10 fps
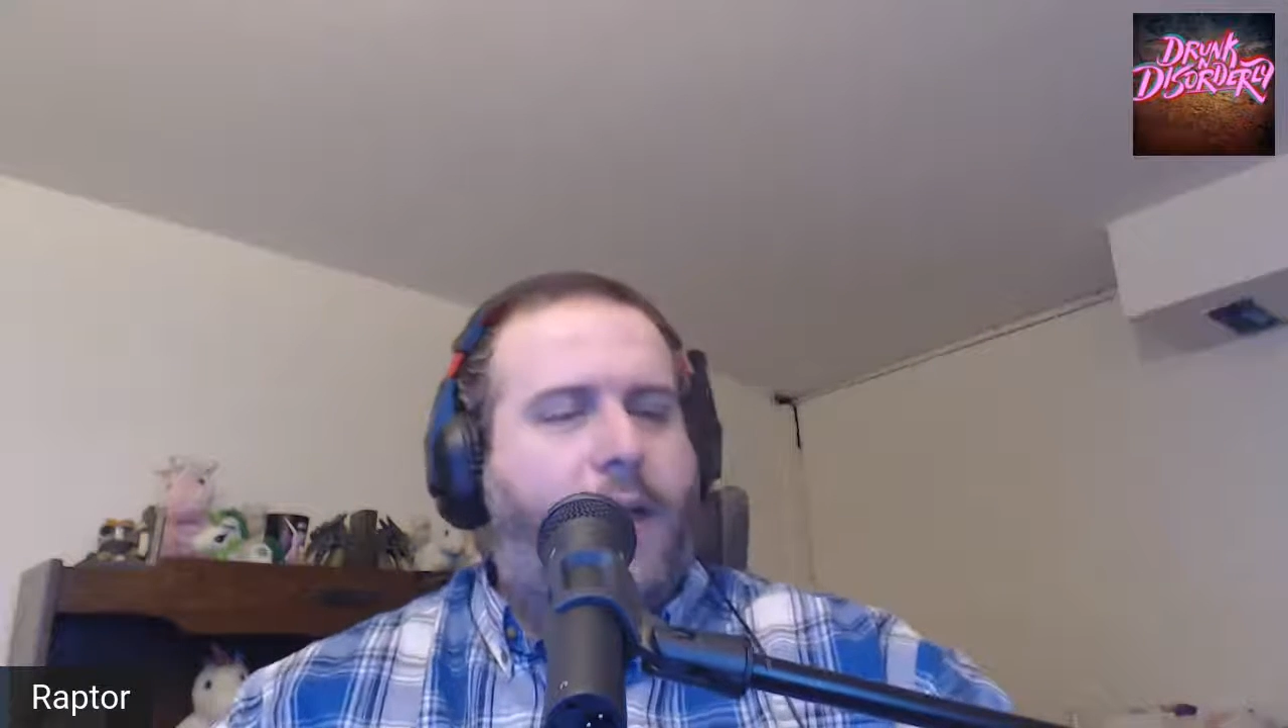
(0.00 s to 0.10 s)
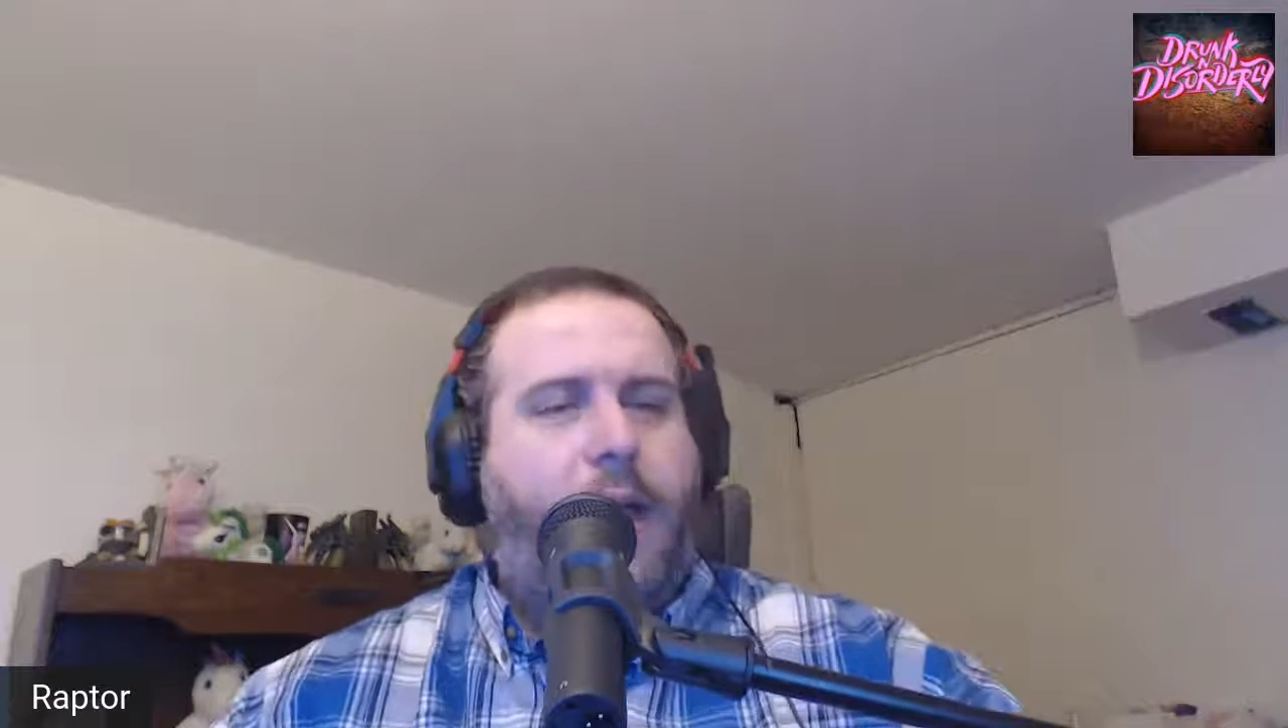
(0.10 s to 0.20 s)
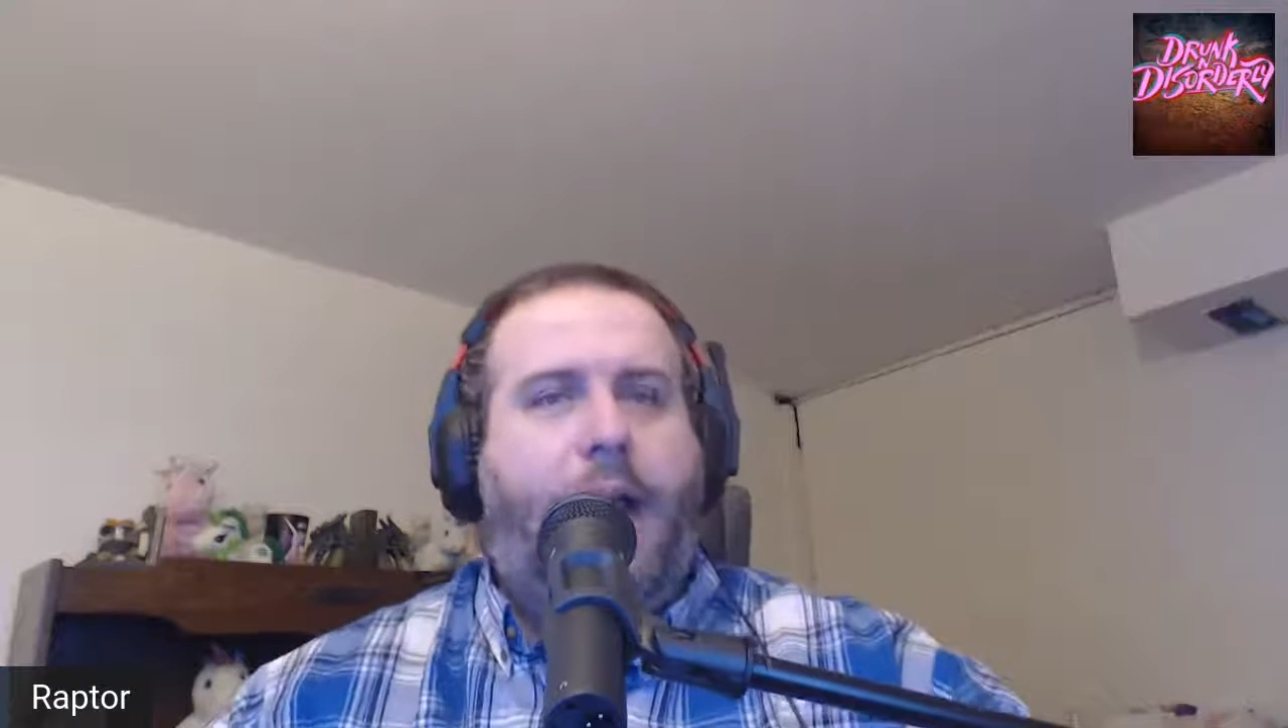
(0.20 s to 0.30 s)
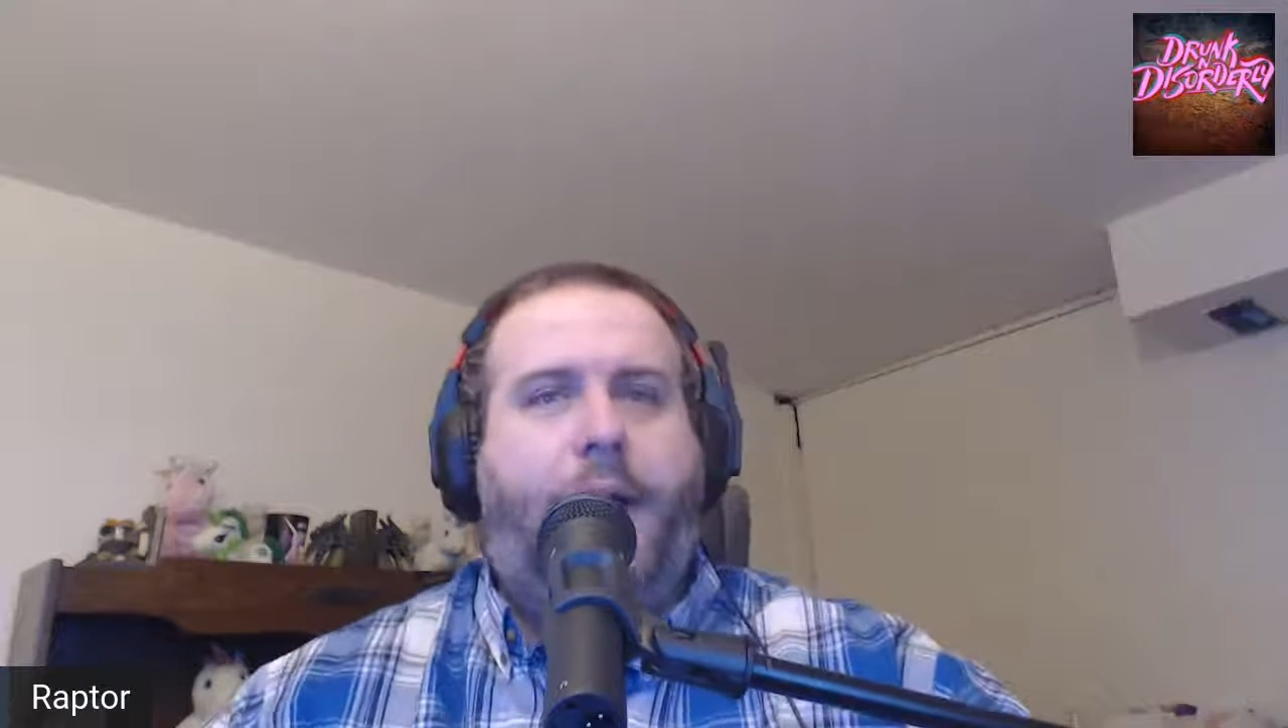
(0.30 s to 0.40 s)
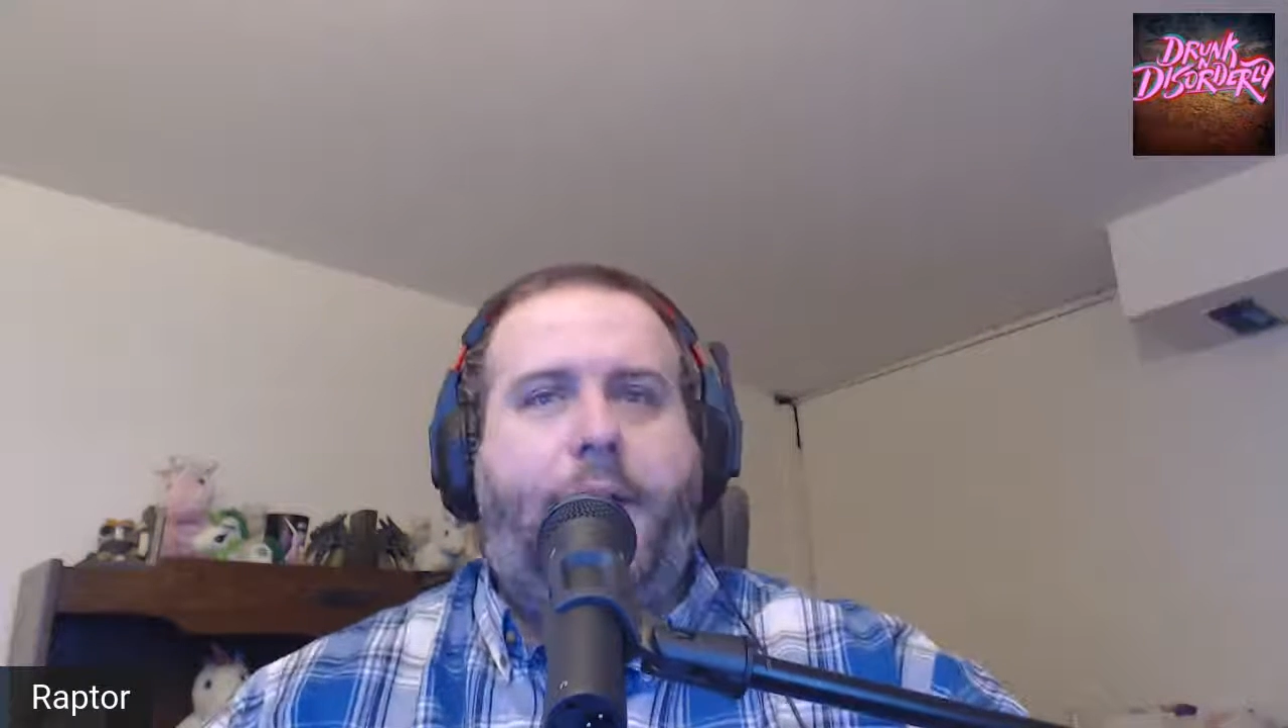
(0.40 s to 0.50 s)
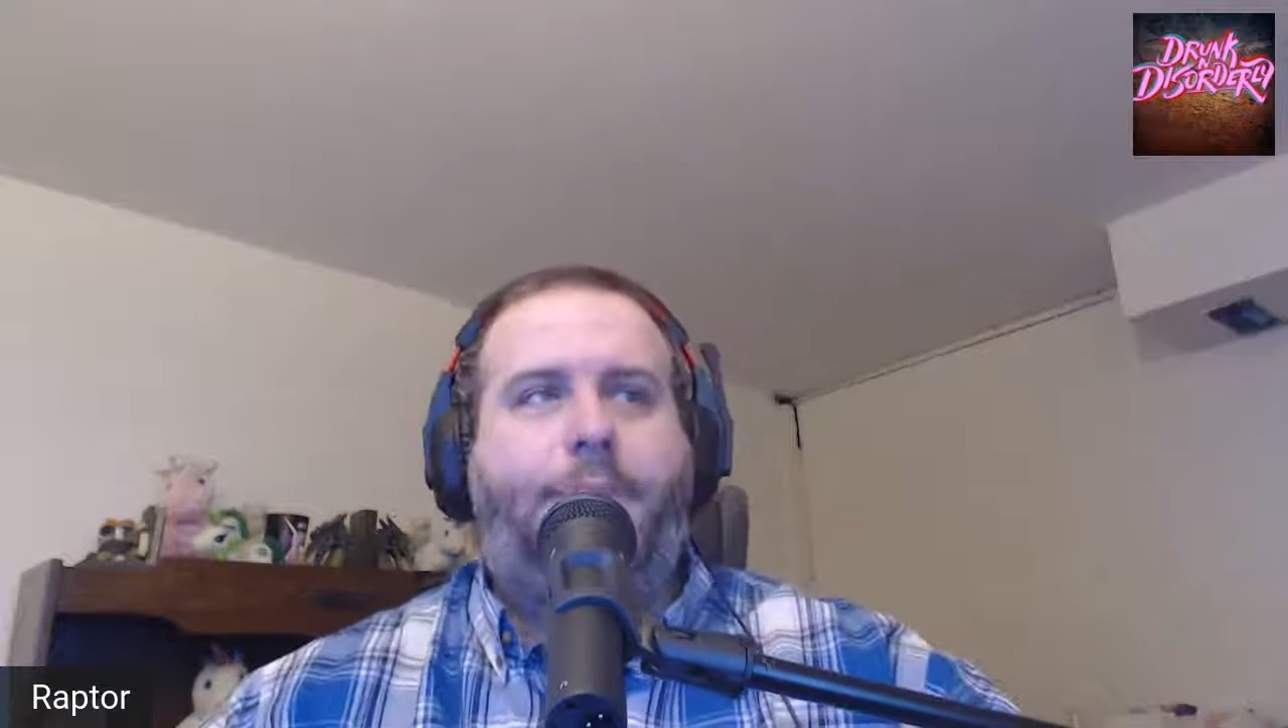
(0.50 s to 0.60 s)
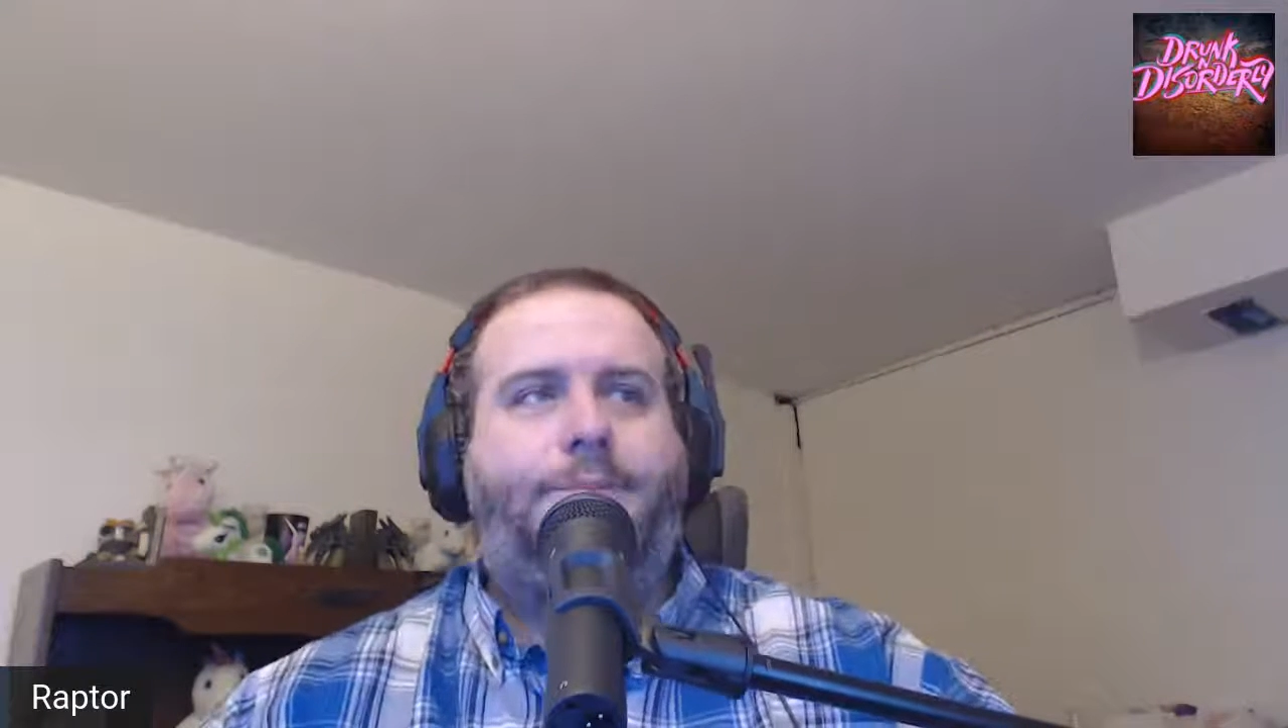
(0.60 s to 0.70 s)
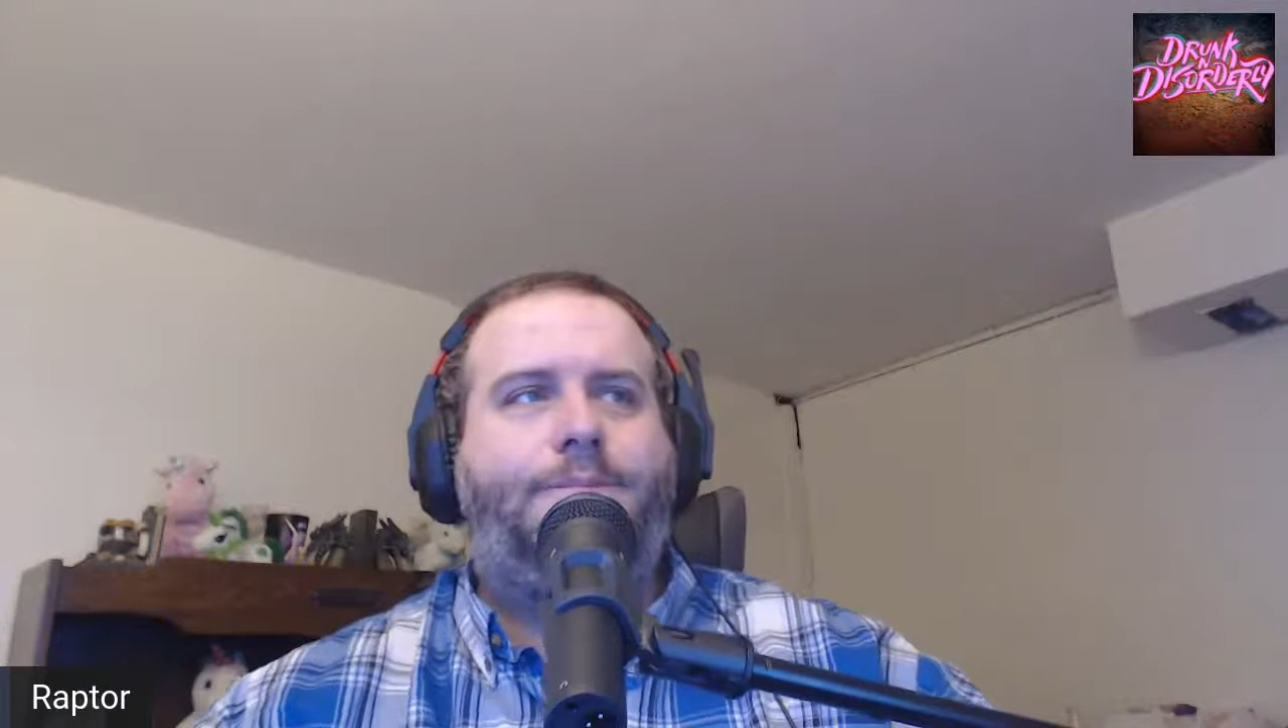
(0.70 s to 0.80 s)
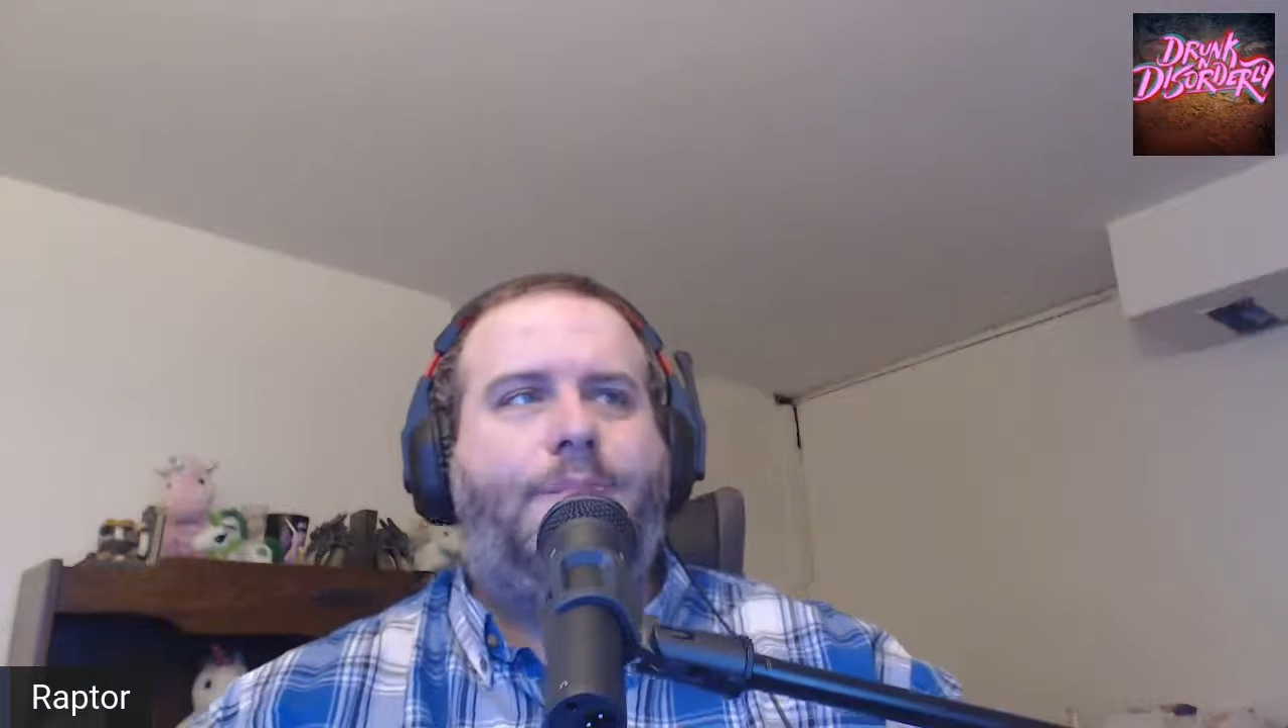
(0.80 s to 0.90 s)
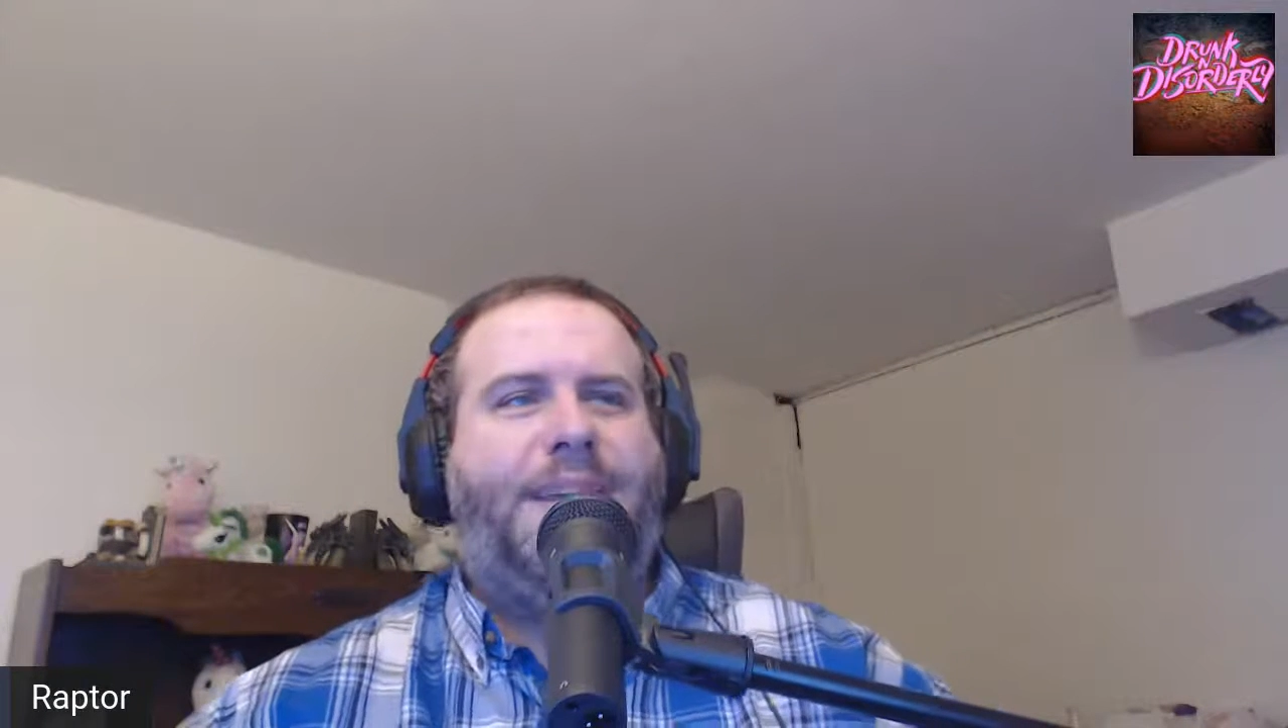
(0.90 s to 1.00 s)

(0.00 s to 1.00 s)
But